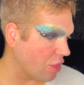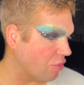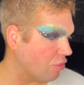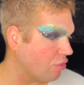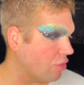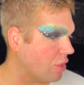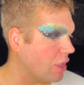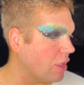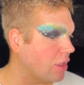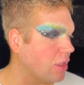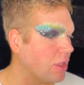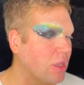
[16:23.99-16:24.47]

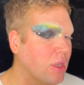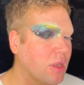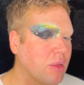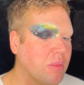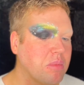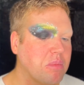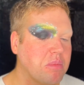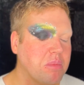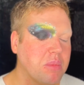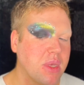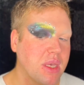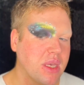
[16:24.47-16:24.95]
really
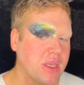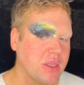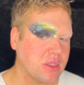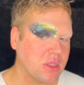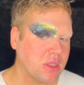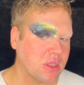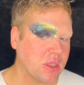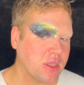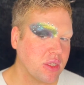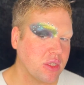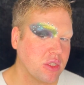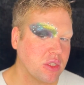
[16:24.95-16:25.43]

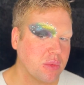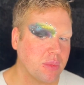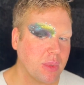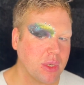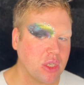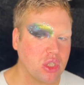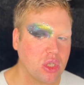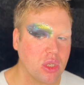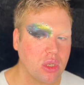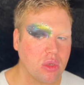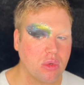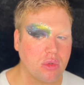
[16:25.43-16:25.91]
amazingly,
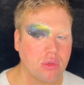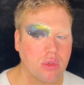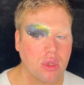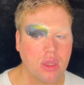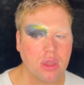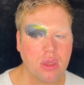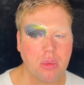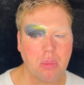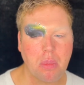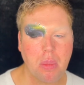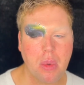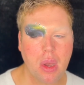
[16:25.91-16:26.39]
especially with like
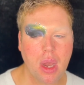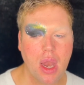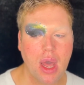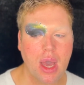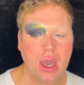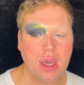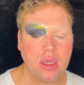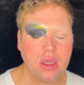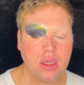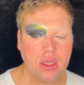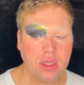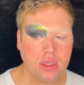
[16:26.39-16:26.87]
the
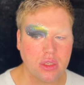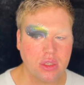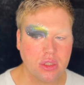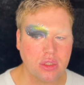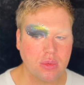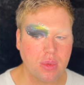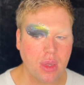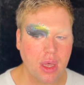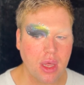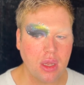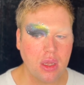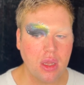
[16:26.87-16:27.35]
black lid as
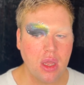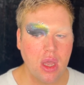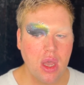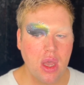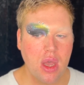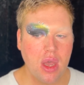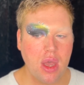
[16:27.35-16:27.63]
well.